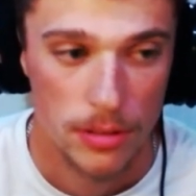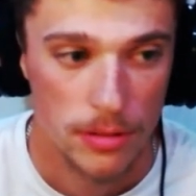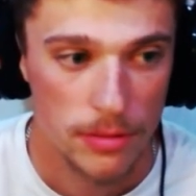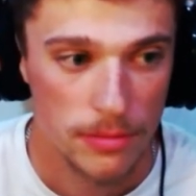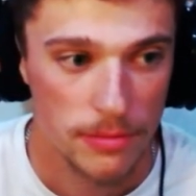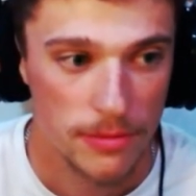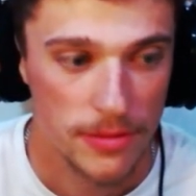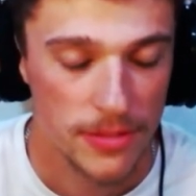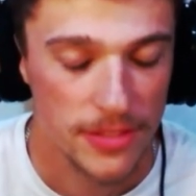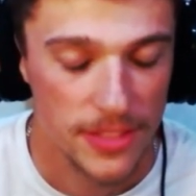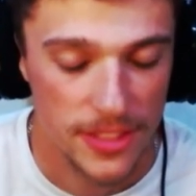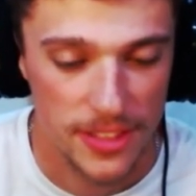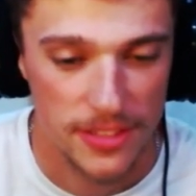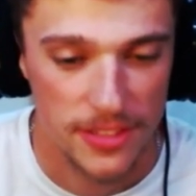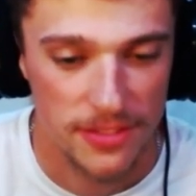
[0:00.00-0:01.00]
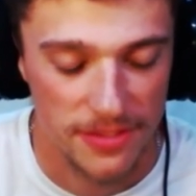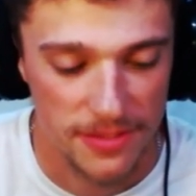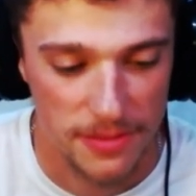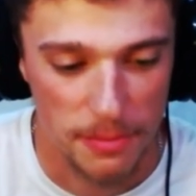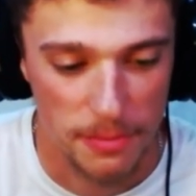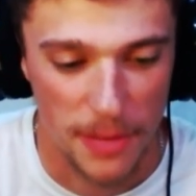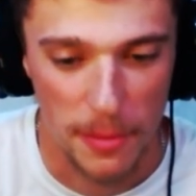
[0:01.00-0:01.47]
And thank
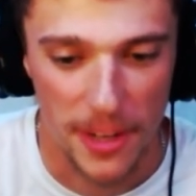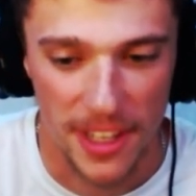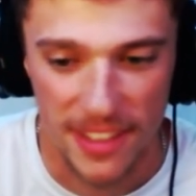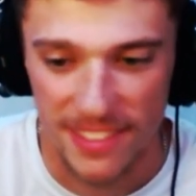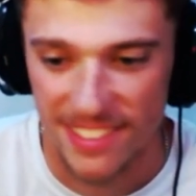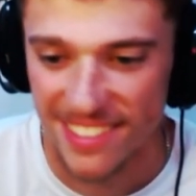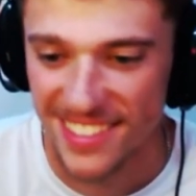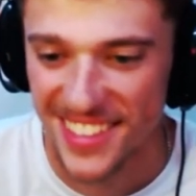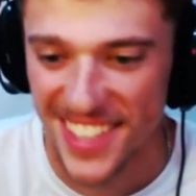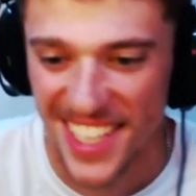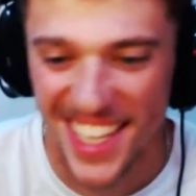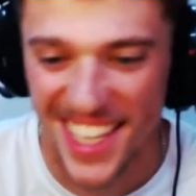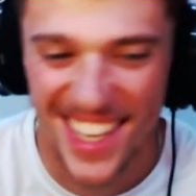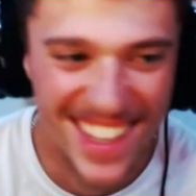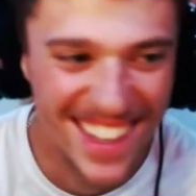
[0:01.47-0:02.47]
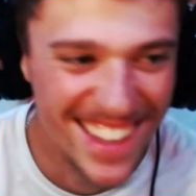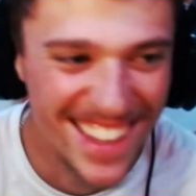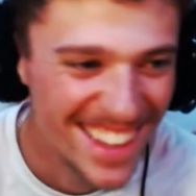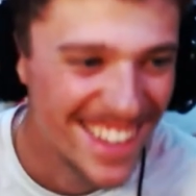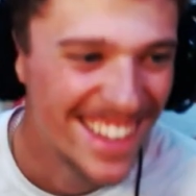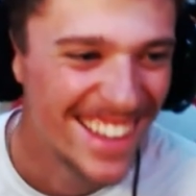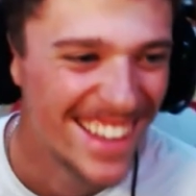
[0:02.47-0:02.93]
you guys for watching. You're
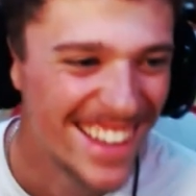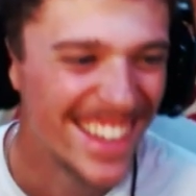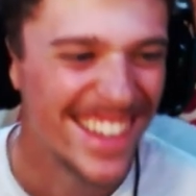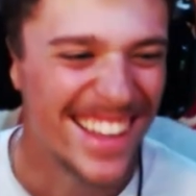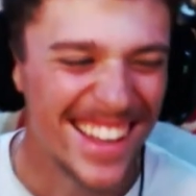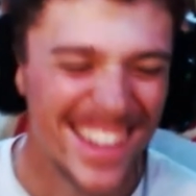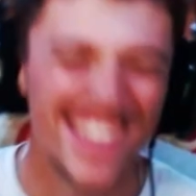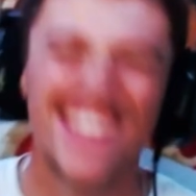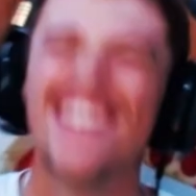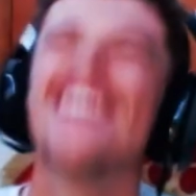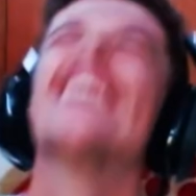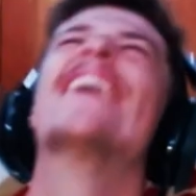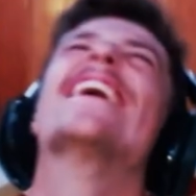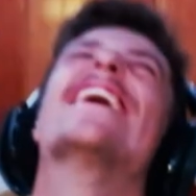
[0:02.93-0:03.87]
good. You're good, man. You're good.